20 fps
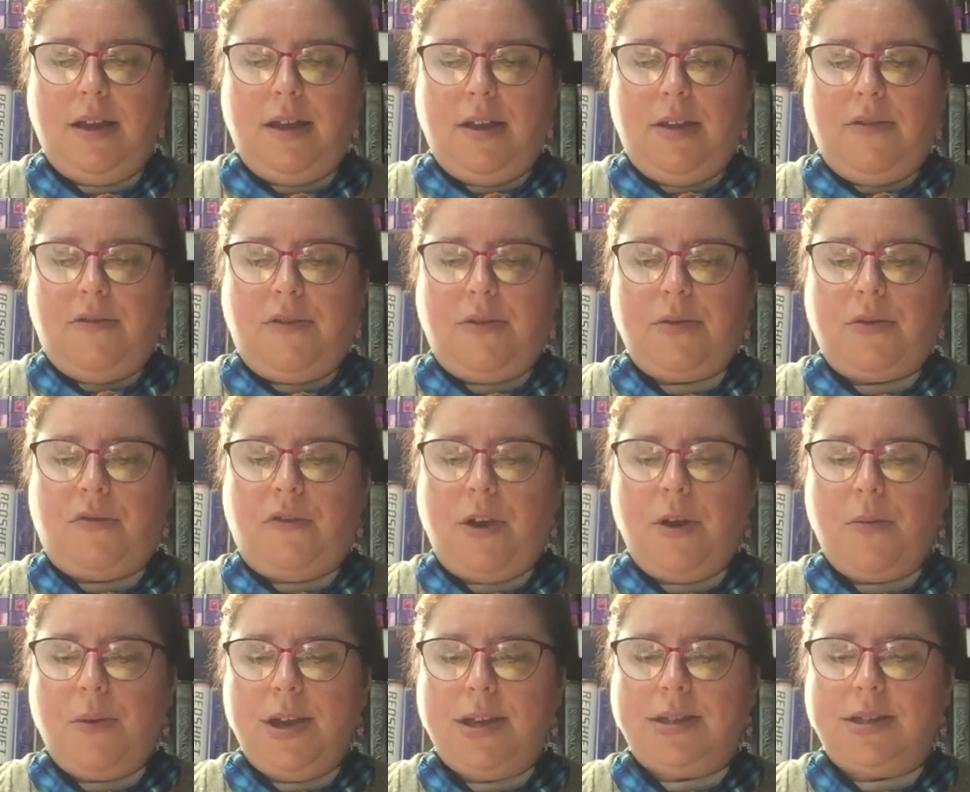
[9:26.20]
From the
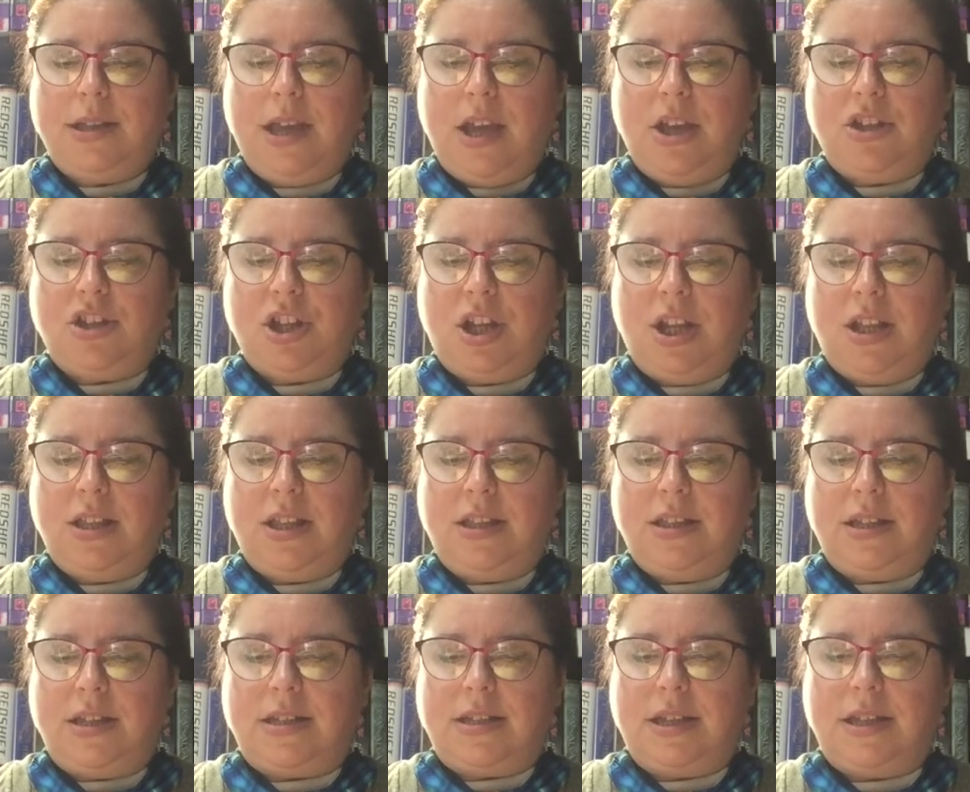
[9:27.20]
railway station in the
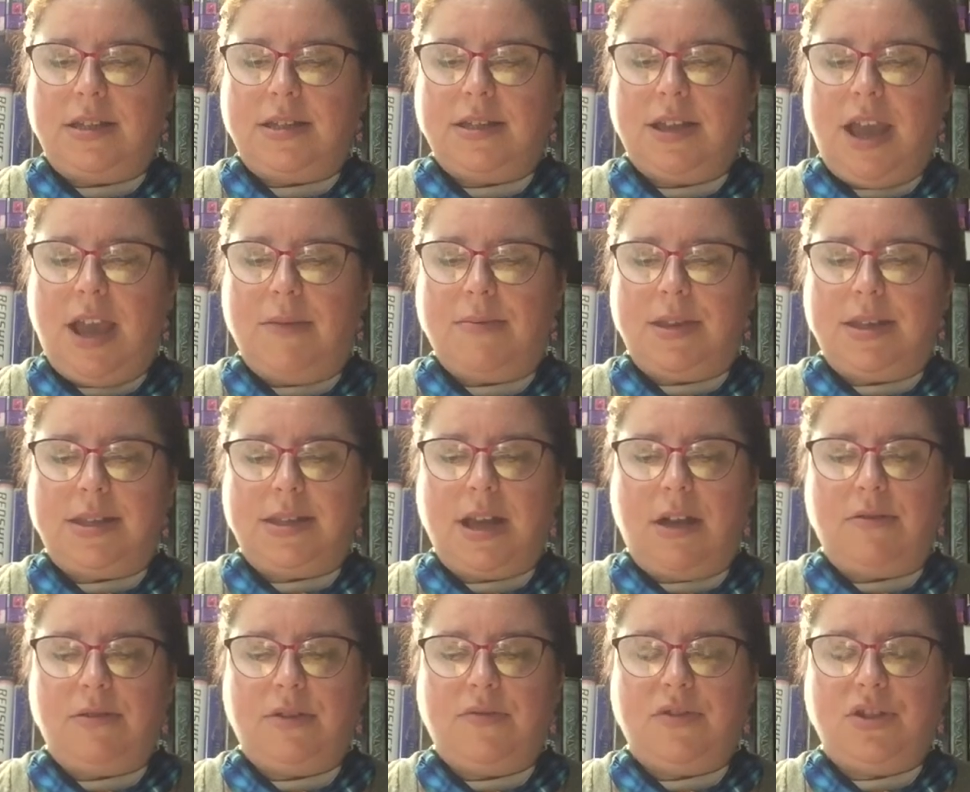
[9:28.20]
distance came the
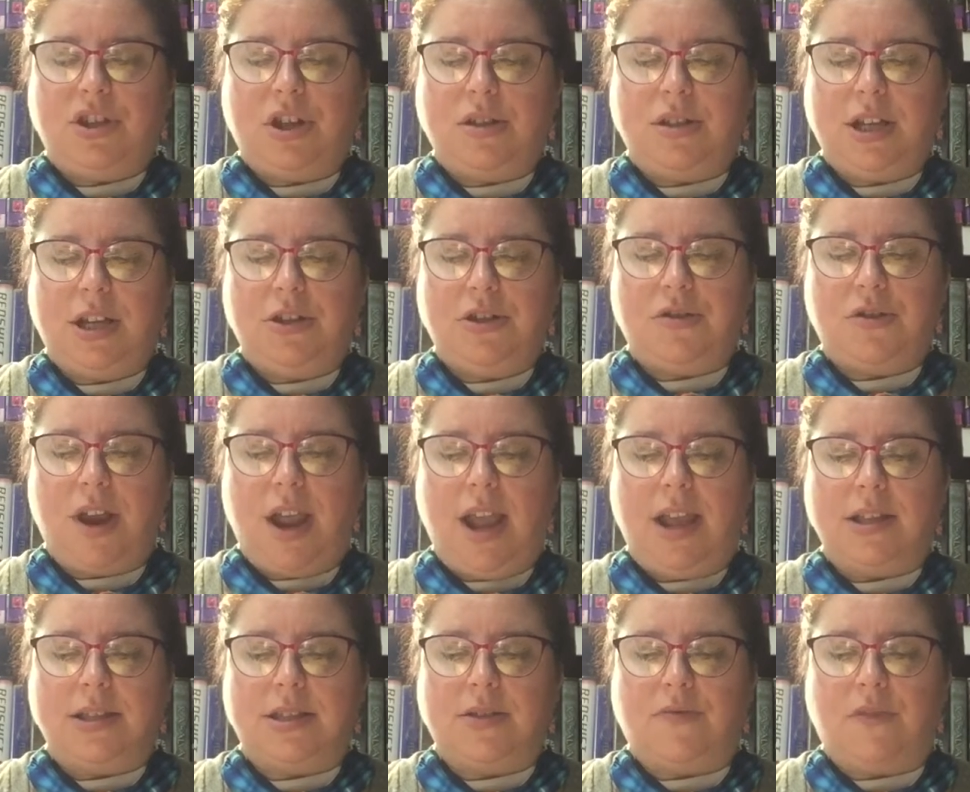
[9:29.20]
sound of shunting
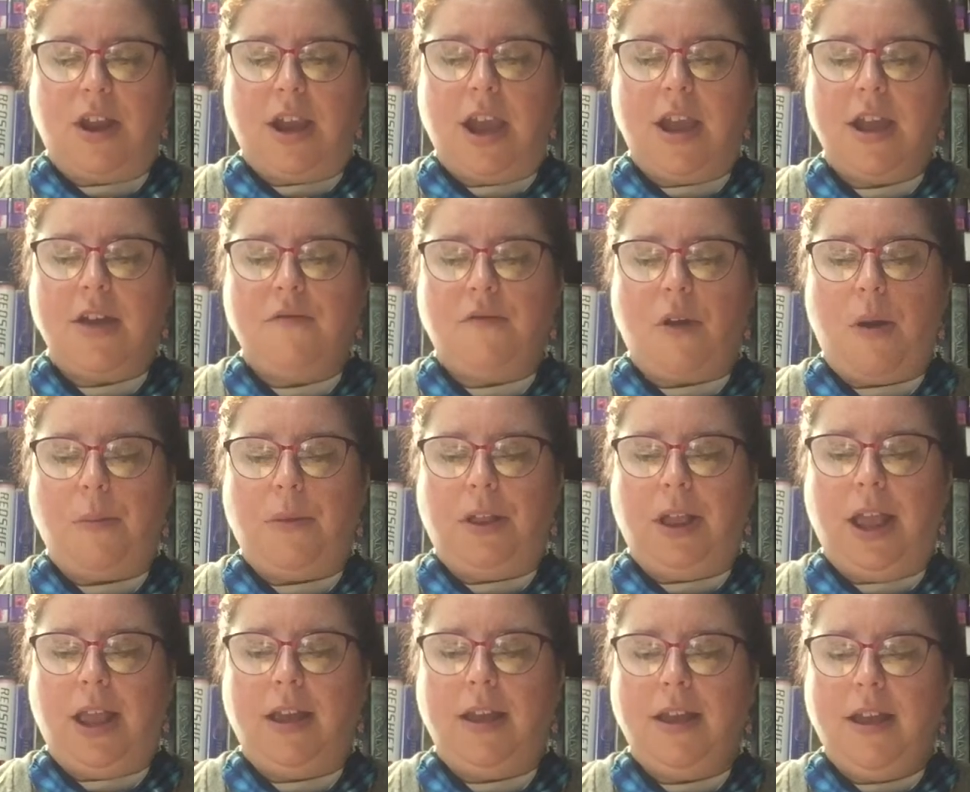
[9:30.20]
trains, ringing and
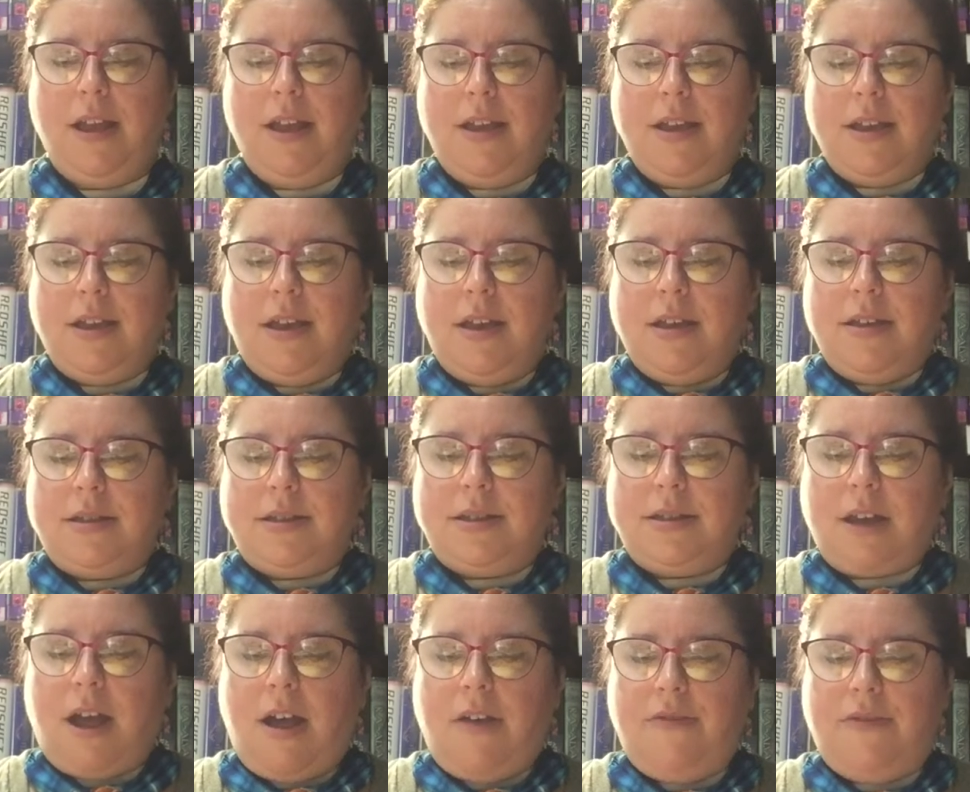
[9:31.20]
rumbling,
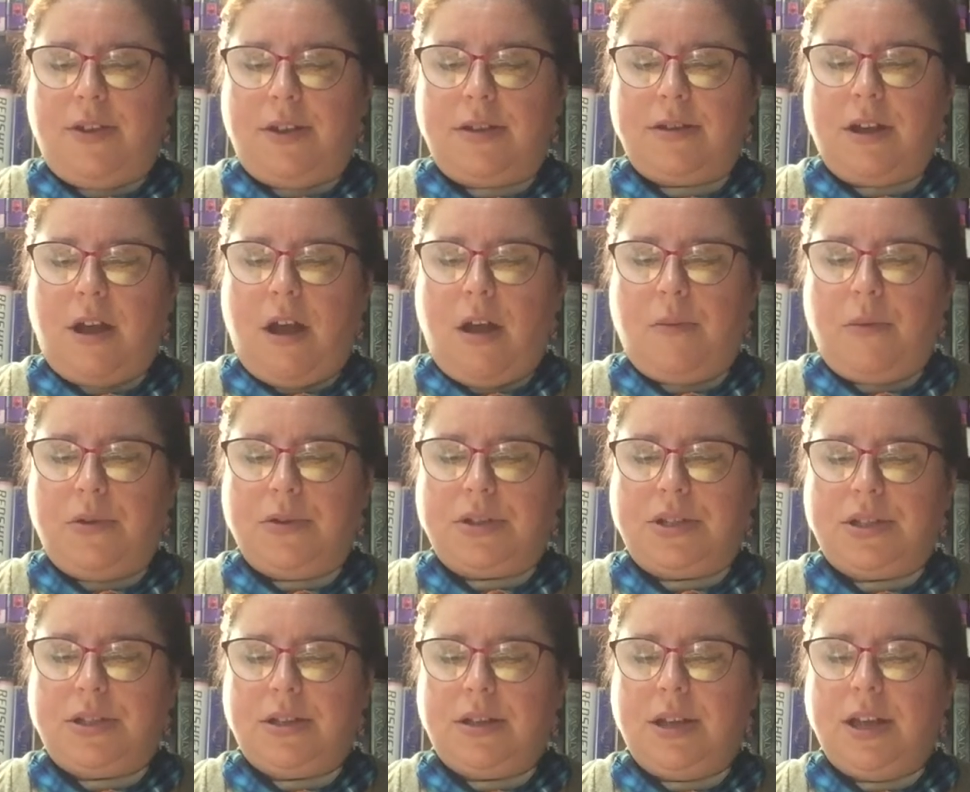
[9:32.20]
softened
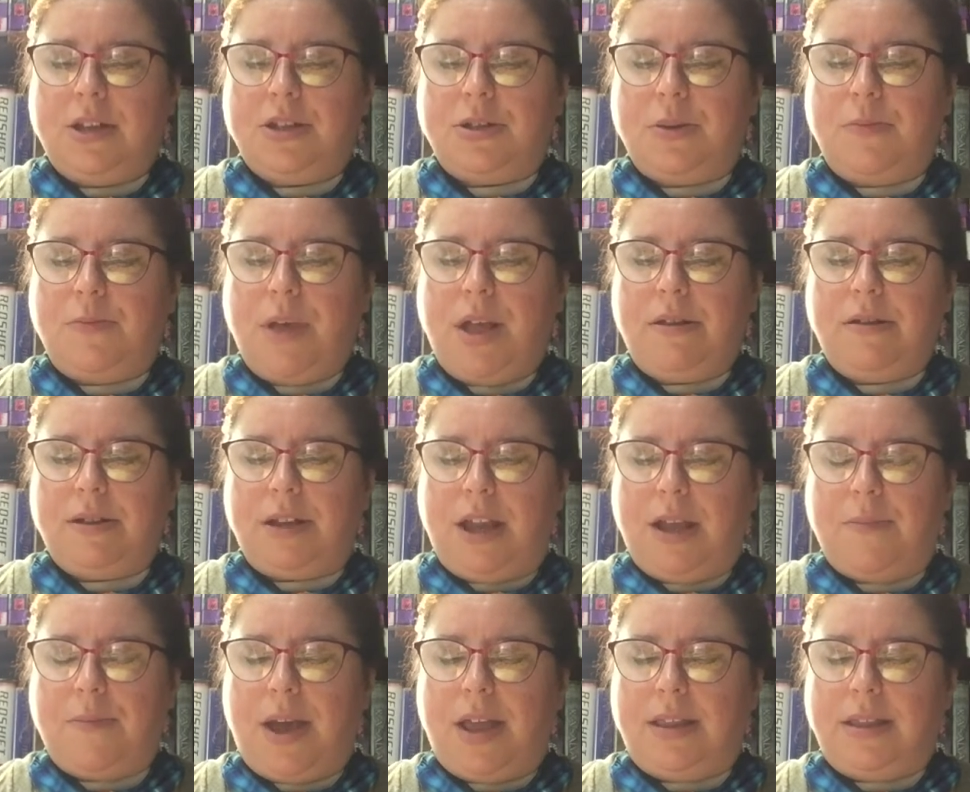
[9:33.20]
almost into
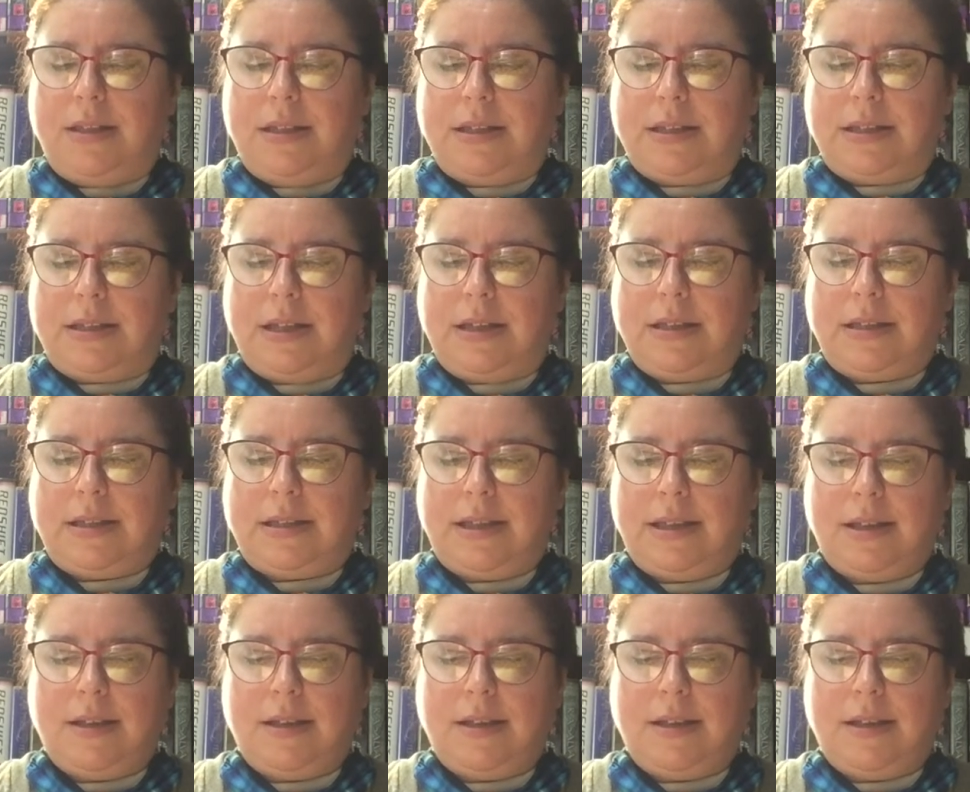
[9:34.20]
melody by the distance.